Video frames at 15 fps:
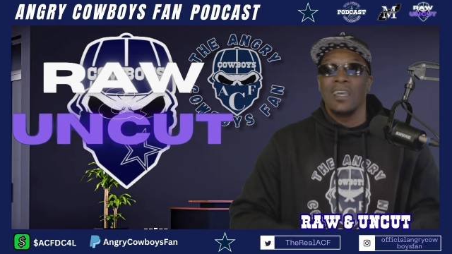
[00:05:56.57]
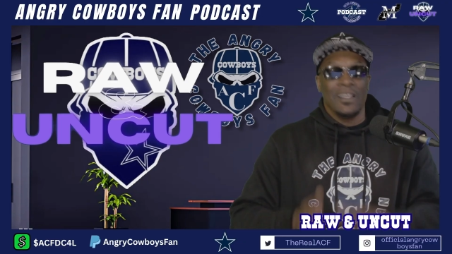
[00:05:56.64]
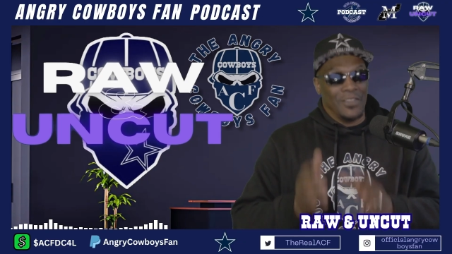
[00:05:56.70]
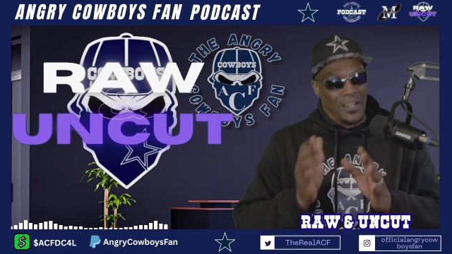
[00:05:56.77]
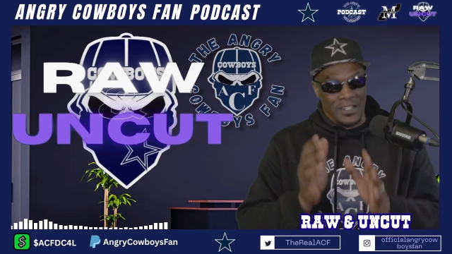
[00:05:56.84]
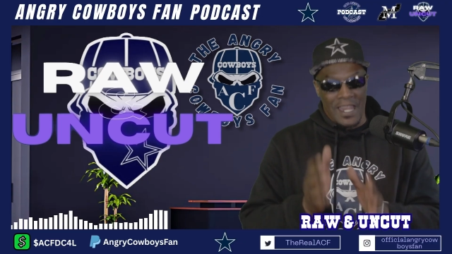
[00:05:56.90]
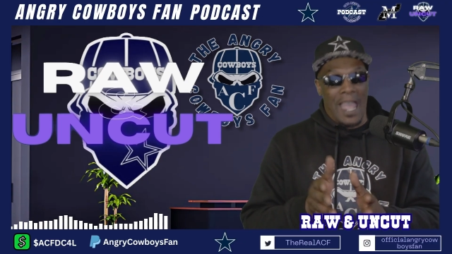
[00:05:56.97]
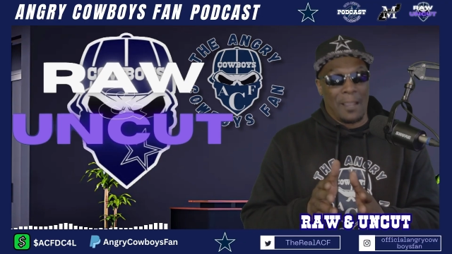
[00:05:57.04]

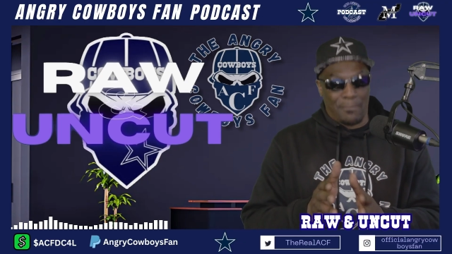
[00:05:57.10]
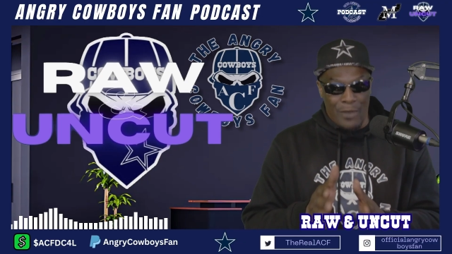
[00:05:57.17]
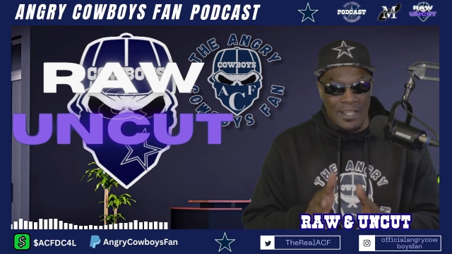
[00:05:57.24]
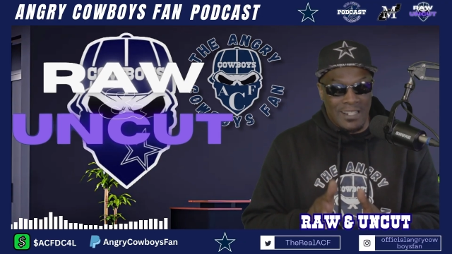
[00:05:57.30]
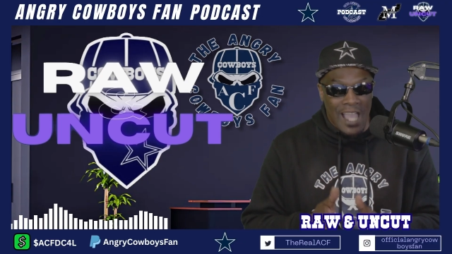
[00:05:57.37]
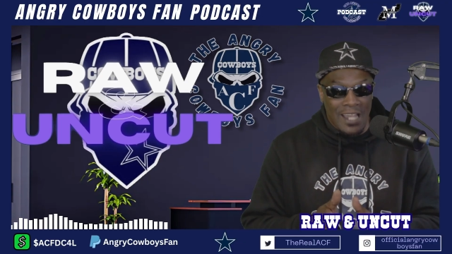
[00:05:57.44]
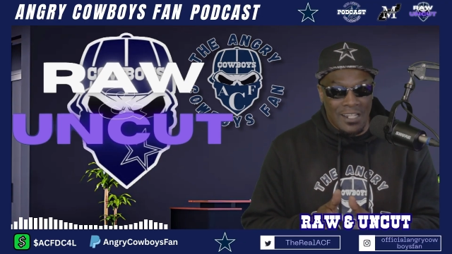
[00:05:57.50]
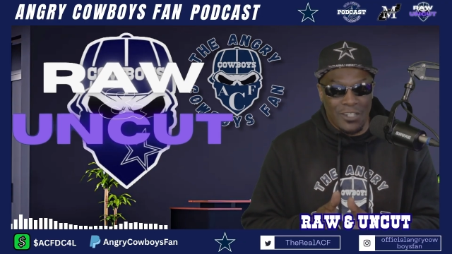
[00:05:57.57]
The Dak
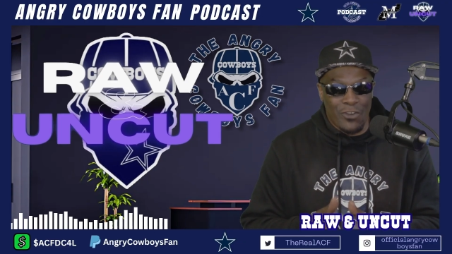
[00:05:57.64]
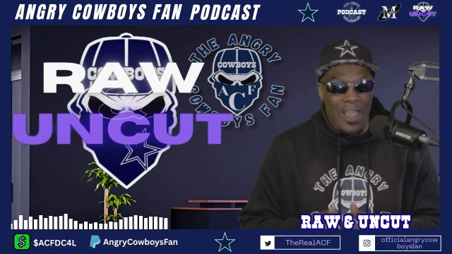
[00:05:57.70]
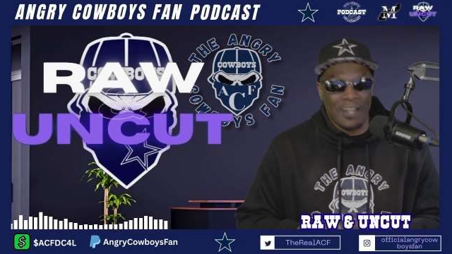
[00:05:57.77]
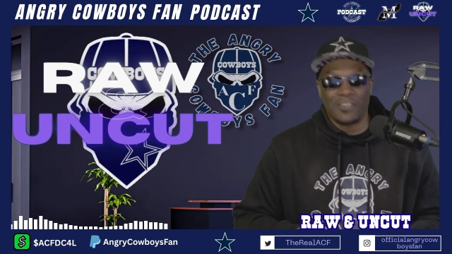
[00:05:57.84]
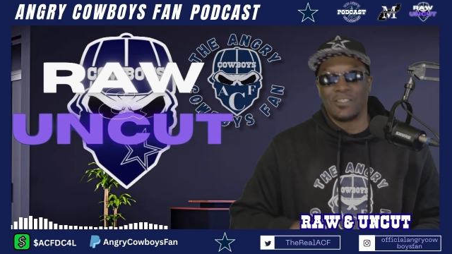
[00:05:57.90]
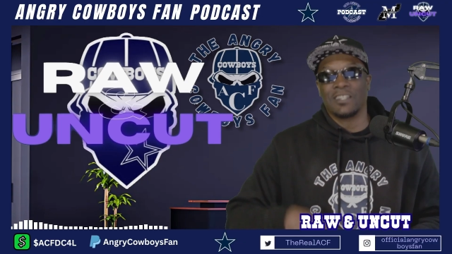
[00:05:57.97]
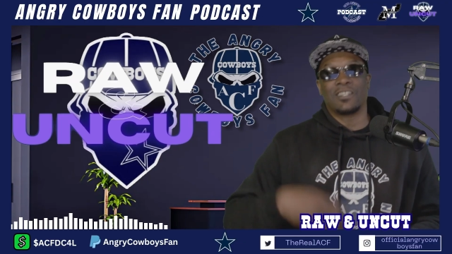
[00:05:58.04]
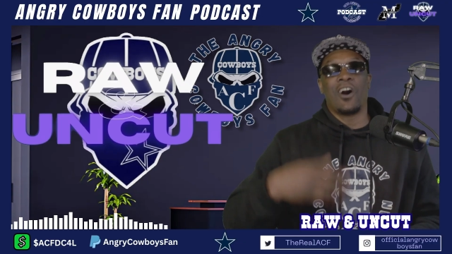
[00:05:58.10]
Prescott
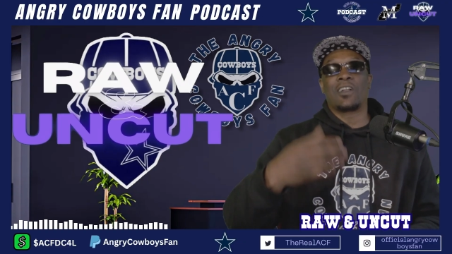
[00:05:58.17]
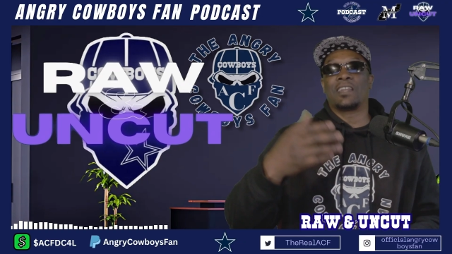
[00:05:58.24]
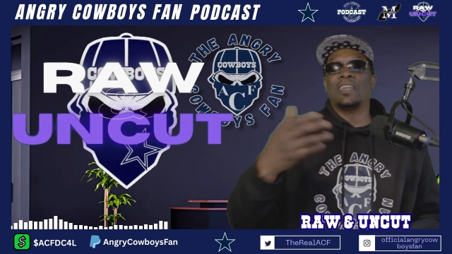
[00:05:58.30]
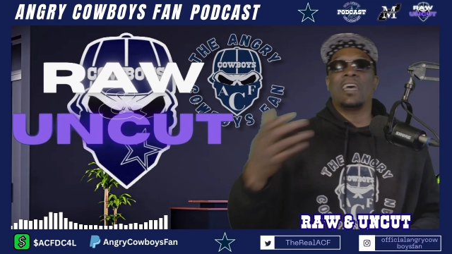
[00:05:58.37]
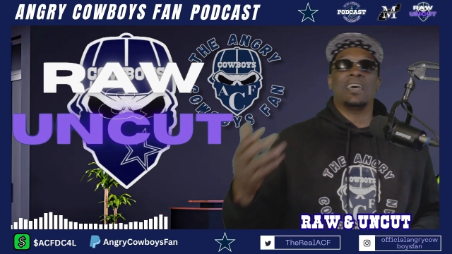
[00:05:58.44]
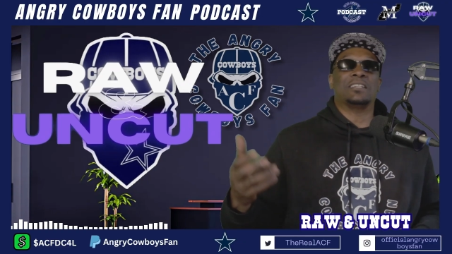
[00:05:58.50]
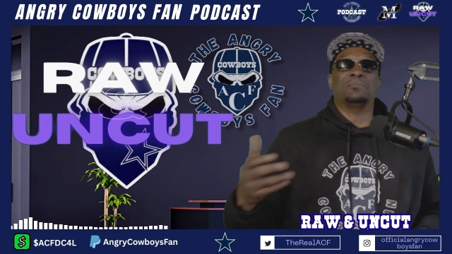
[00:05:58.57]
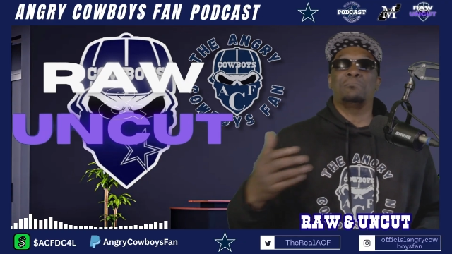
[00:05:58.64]
detractors and talking
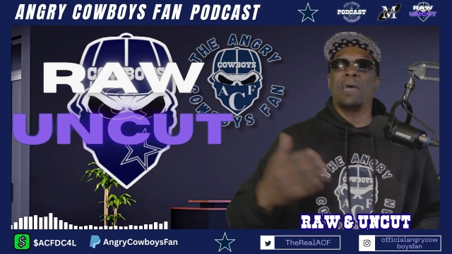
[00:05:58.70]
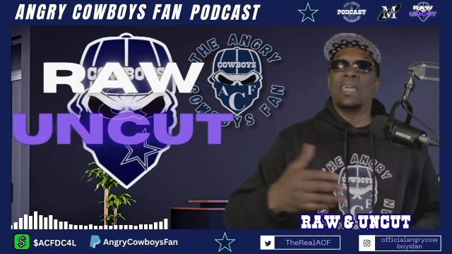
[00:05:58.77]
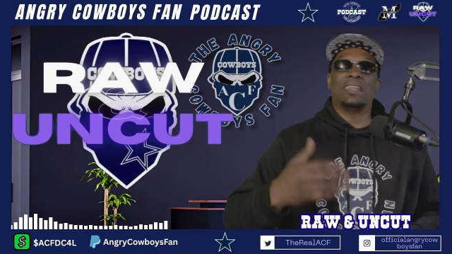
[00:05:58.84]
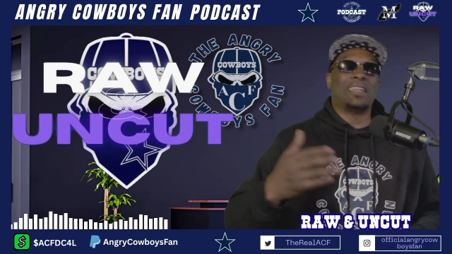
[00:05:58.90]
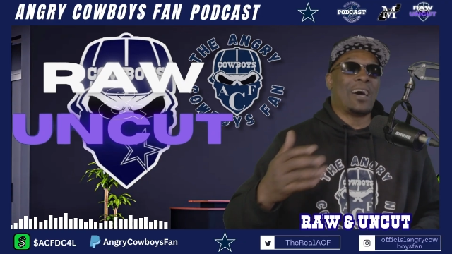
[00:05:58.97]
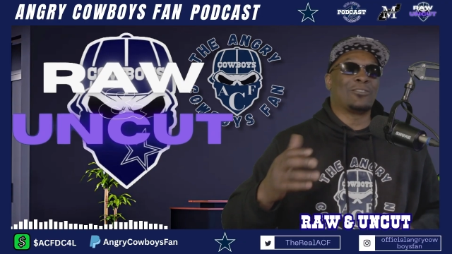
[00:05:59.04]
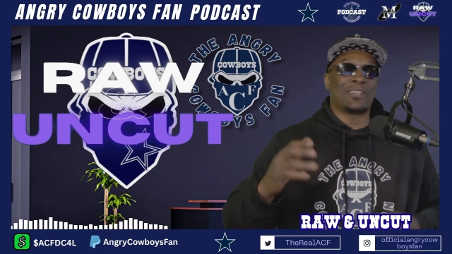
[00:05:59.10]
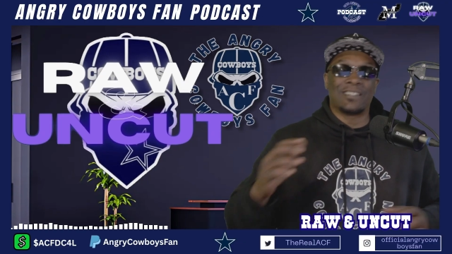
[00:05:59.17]
heads made
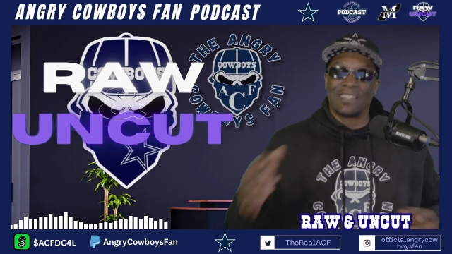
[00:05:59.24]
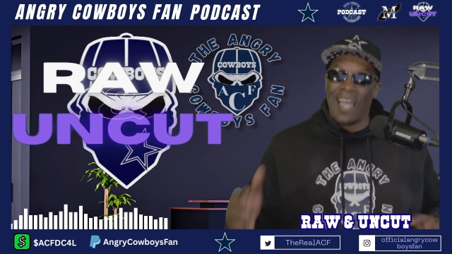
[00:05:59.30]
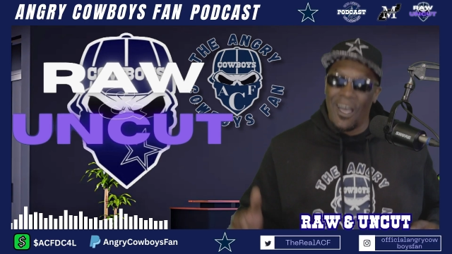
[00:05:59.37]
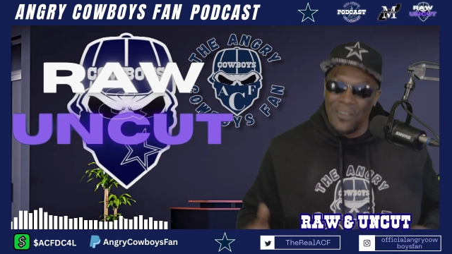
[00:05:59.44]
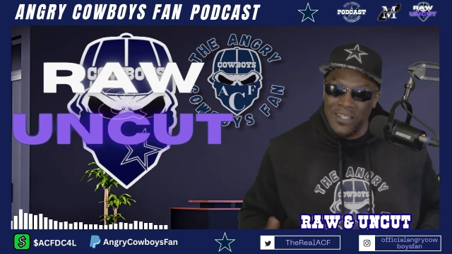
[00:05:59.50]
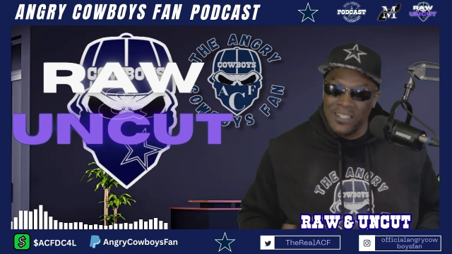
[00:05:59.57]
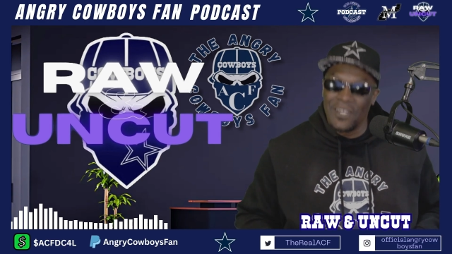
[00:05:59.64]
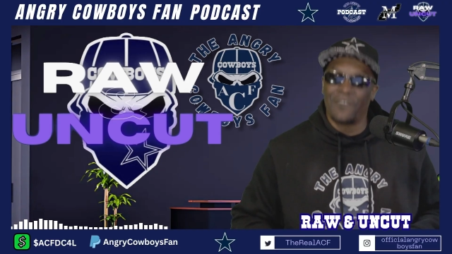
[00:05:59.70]
it out to
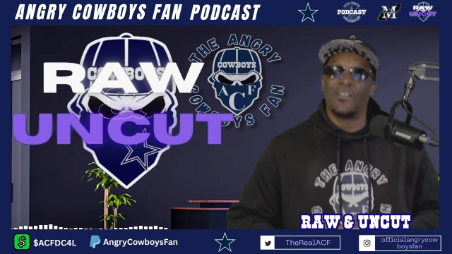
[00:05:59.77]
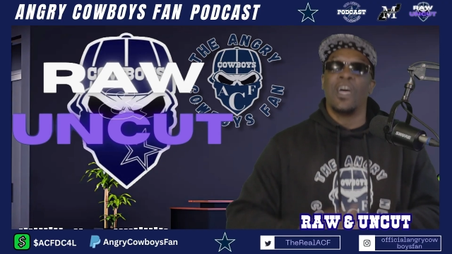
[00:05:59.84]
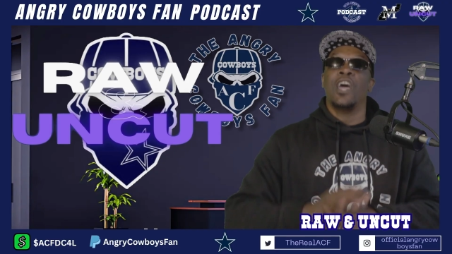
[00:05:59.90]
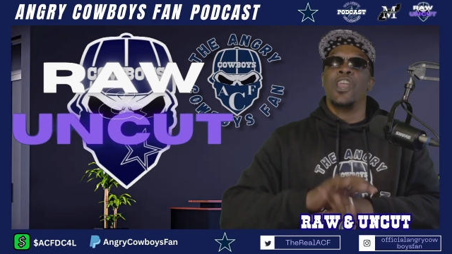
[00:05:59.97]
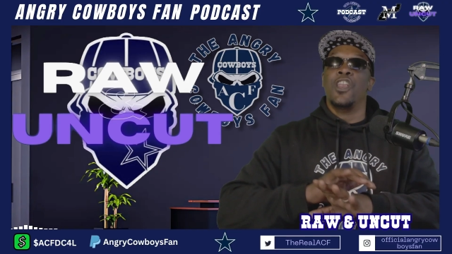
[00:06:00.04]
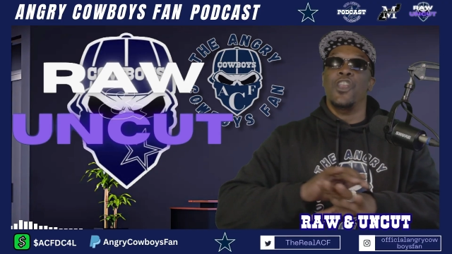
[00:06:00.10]
sound as if